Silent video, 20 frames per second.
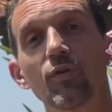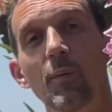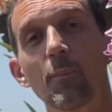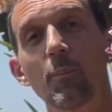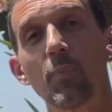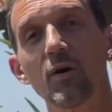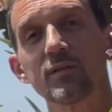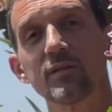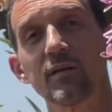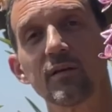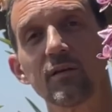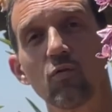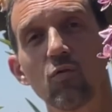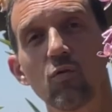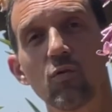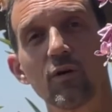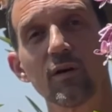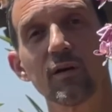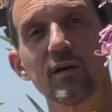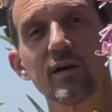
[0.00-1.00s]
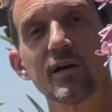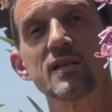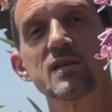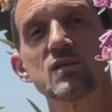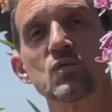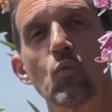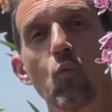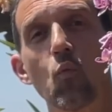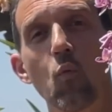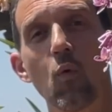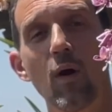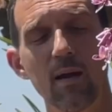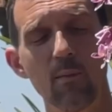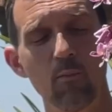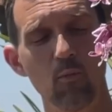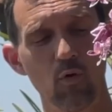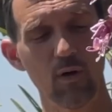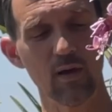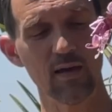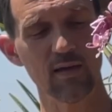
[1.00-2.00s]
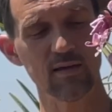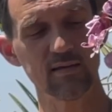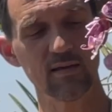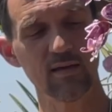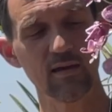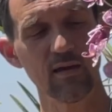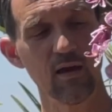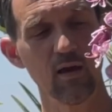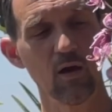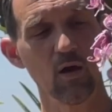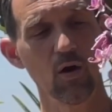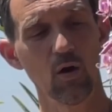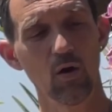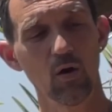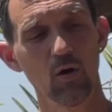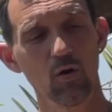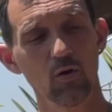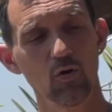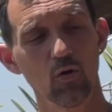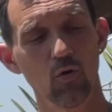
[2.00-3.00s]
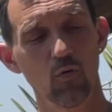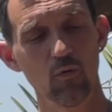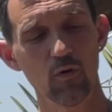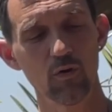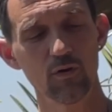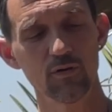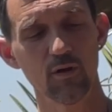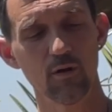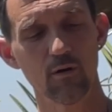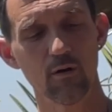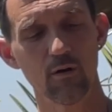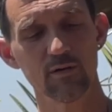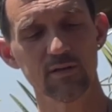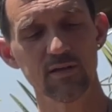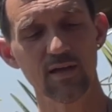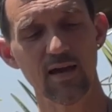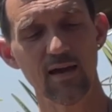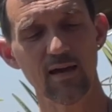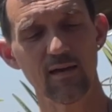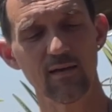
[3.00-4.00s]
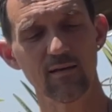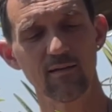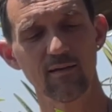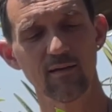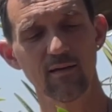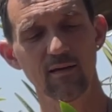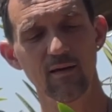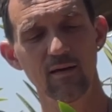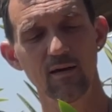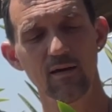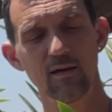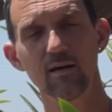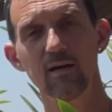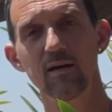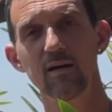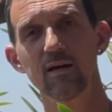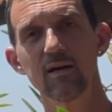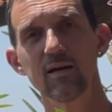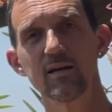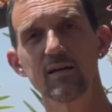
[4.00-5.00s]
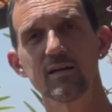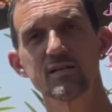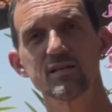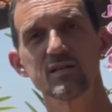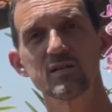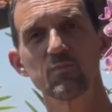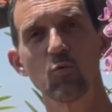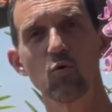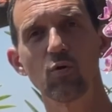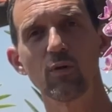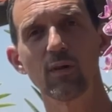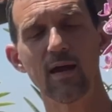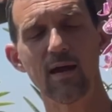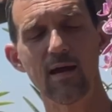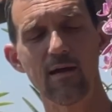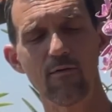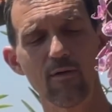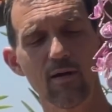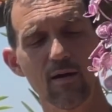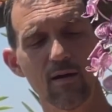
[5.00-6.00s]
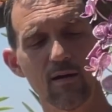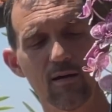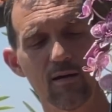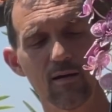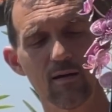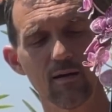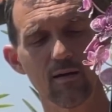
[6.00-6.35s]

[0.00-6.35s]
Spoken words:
a potted orchid, it's way more easy. Your roots are contained in a small area,